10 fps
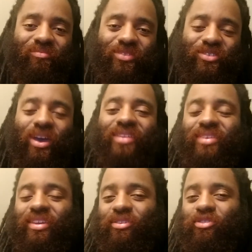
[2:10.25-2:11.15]
So I
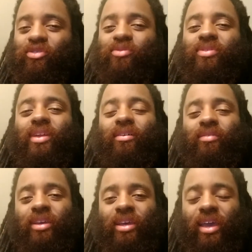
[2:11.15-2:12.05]
take the truth out,
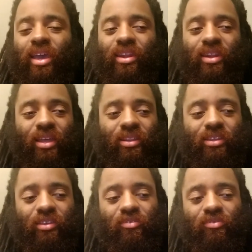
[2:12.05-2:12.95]
and then I
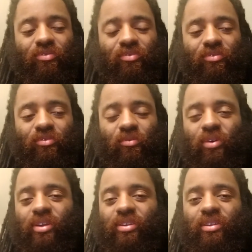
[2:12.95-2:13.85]
leave what